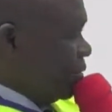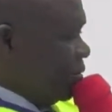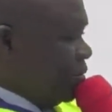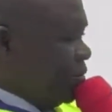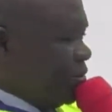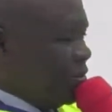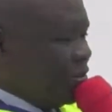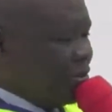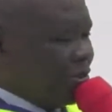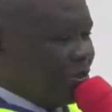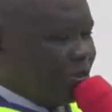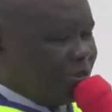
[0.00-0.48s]
you,
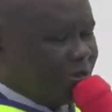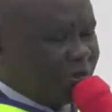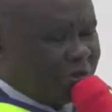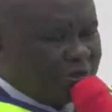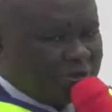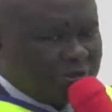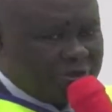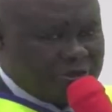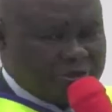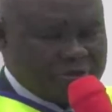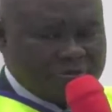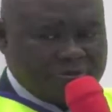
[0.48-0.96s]

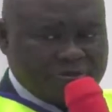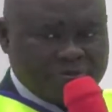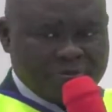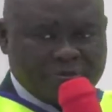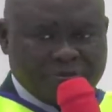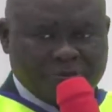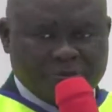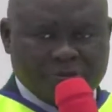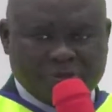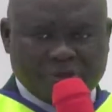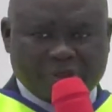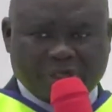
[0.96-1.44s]
Jesus.
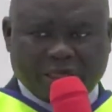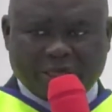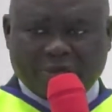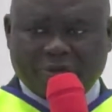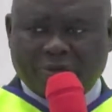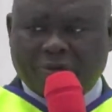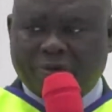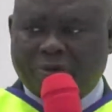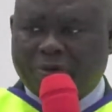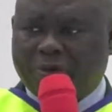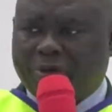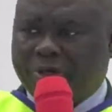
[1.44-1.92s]
Thank
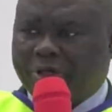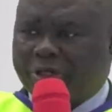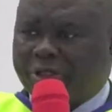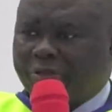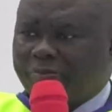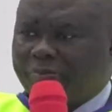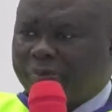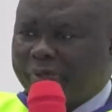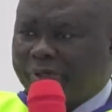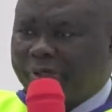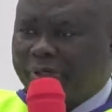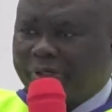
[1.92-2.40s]
you, Holy
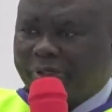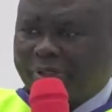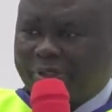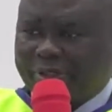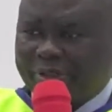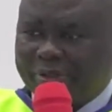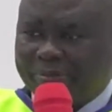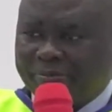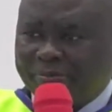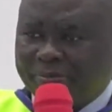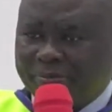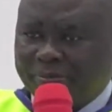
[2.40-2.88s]
Spirit.
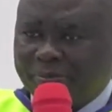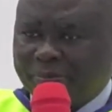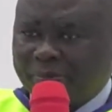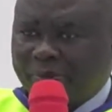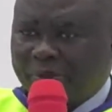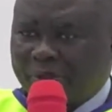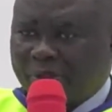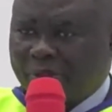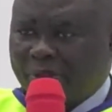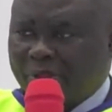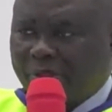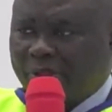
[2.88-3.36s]

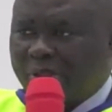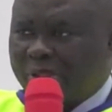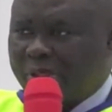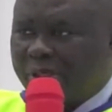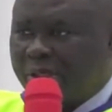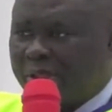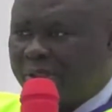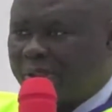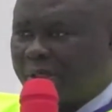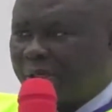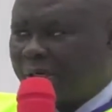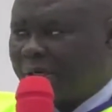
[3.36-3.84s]
In
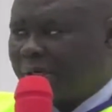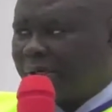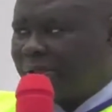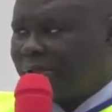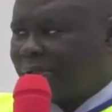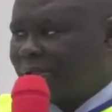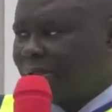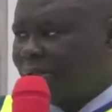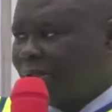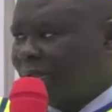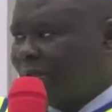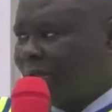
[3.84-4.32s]
Jesus'